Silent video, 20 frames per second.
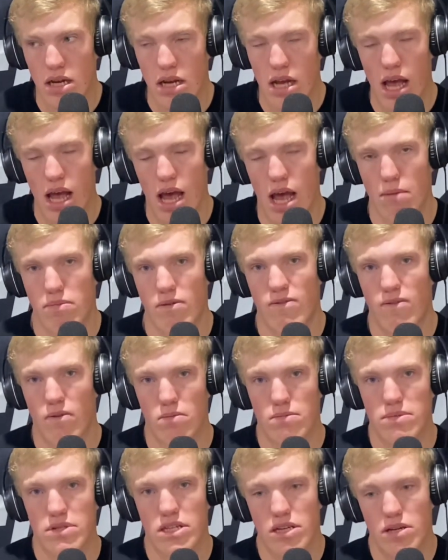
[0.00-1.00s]
uh,
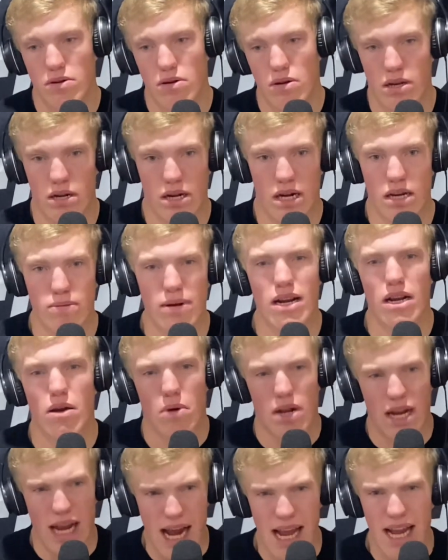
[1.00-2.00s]
performs to, uh, compared to
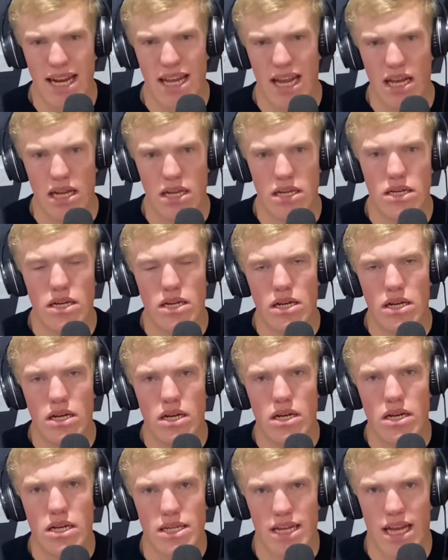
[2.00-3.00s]
what Hailie Deegan
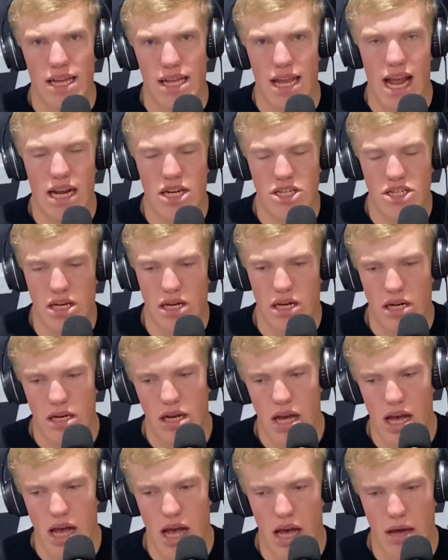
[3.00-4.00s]
did last year.
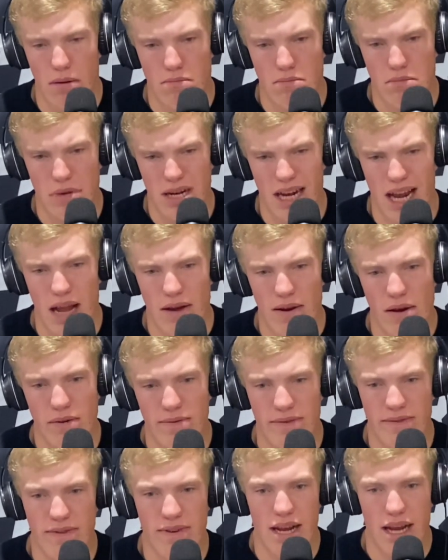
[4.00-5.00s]
Um, yeah, I, would
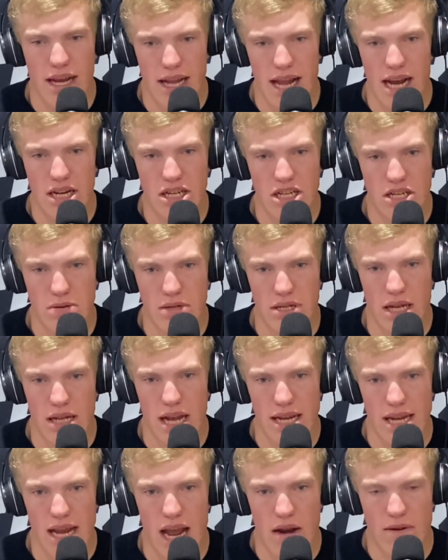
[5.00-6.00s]
feel like last year was a
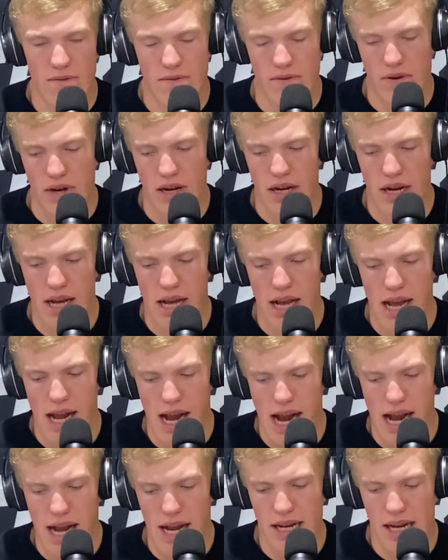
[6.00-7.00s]
letdown for
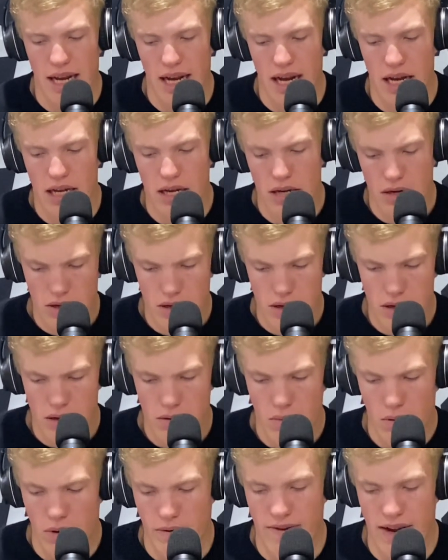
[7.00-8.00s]
Hailie Deegan,
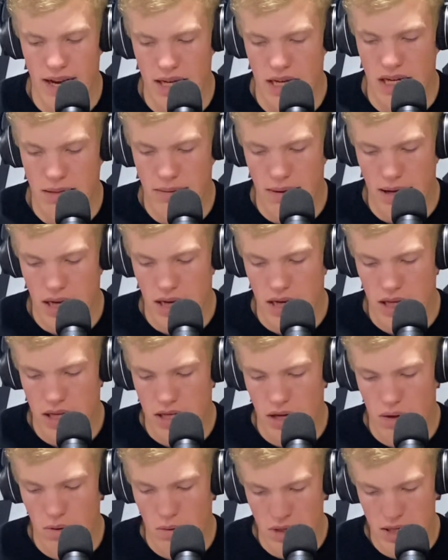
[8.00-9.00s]
what fans expected.
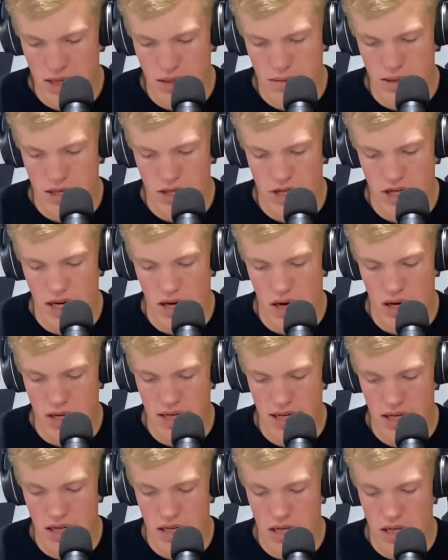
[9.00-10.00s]
So we'll see what Jake
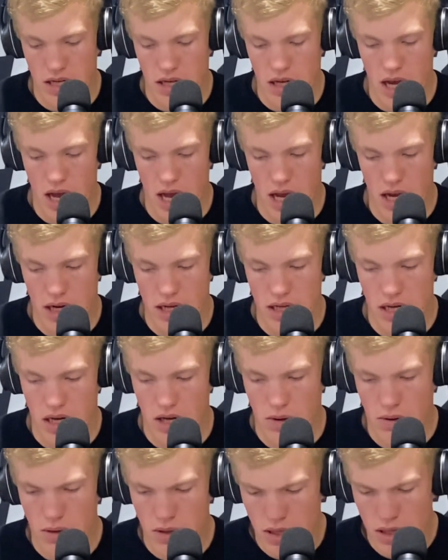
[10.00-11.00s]
Garcia uh, can
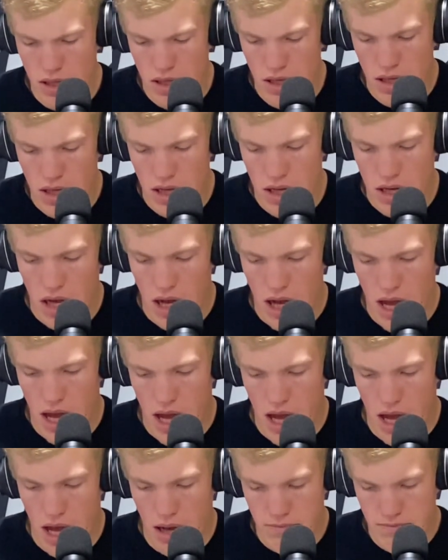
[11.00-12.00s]
do
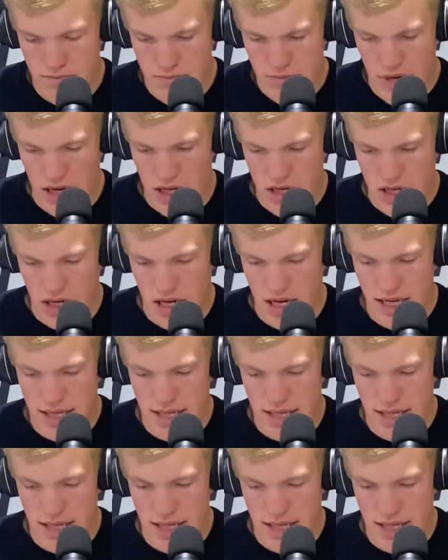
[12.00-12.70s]
um, next year. His